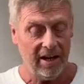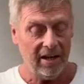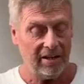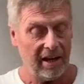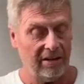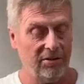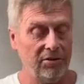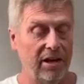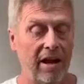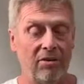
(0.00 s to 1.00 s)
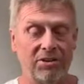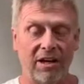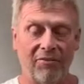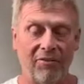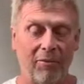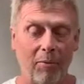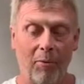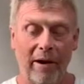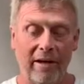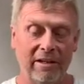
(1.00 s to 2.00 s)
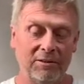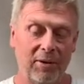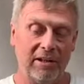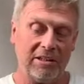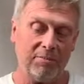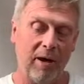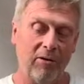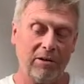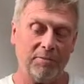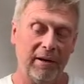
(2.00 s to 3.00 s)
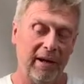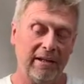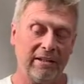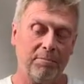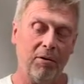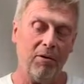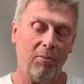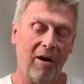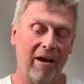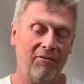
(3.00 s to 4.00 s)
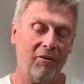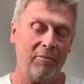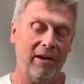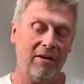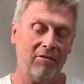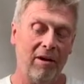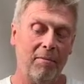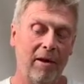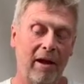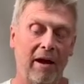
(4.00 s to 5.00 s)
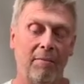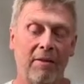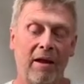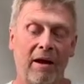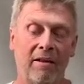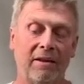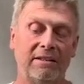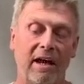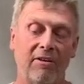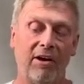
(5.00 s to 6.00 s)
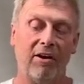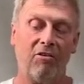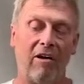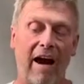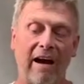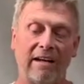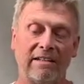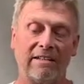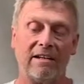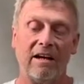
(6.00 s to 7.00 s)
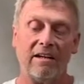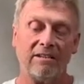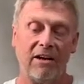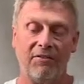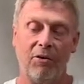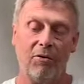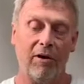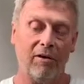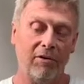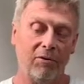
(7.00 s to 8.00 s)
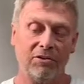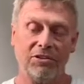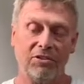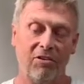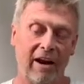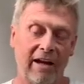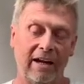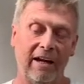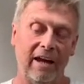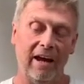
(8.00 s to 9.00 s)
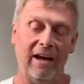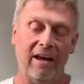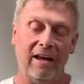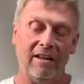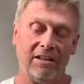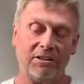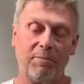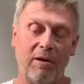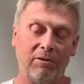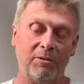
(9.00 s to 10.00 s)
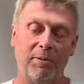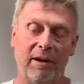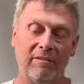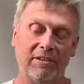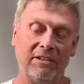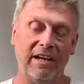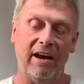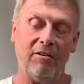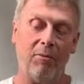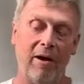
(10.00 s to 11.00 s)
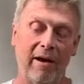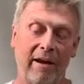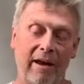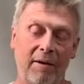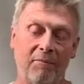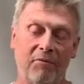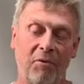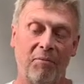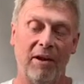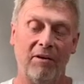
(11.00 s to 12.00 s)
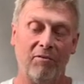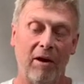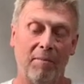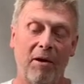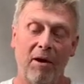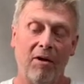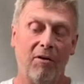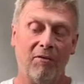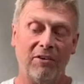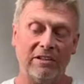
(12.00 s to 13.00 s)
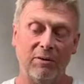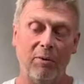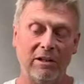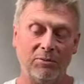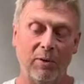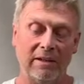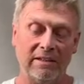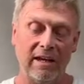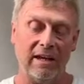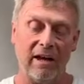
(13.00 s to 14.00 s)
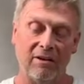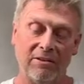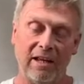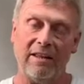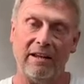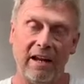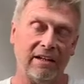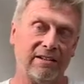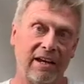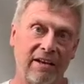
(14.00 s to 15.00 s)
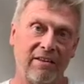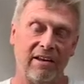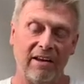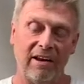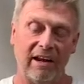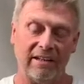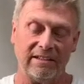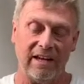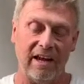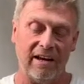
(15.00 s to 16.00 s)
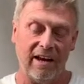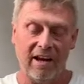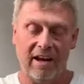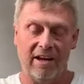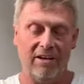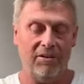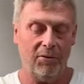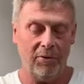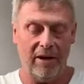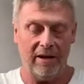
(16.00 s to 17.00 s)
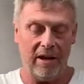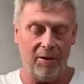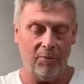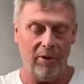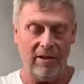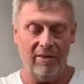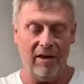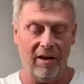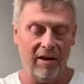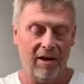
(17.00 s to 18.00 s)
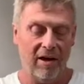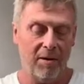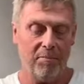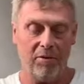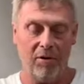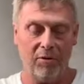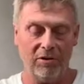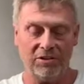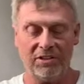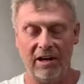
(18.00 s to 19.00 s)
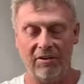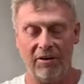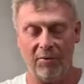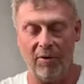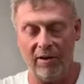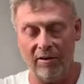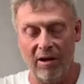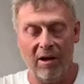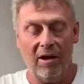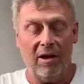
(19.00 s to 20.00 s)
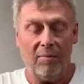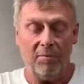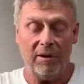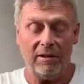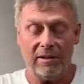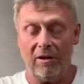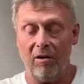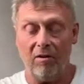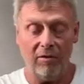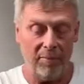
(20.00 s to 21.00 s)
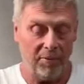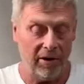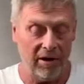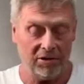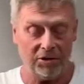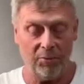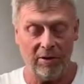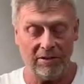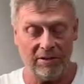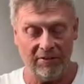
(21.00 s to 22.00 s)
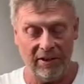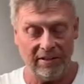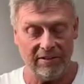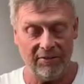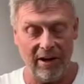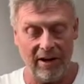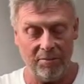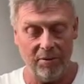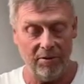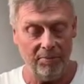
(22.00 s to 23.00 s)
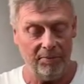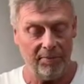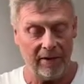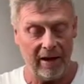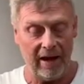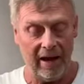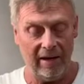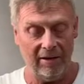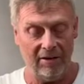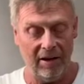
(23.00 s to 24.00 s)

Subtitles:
They do now suffer from a weakness where the spokes begin to pull away from the inner rim here, and this area cracks. So if yours is cracking here, the spokes begin to tear away here from the inner rim. And obviously once one set goes, then the next set, then the next set. And you don't end up with a broken steering wheel. But there are reproduction ones of these available, and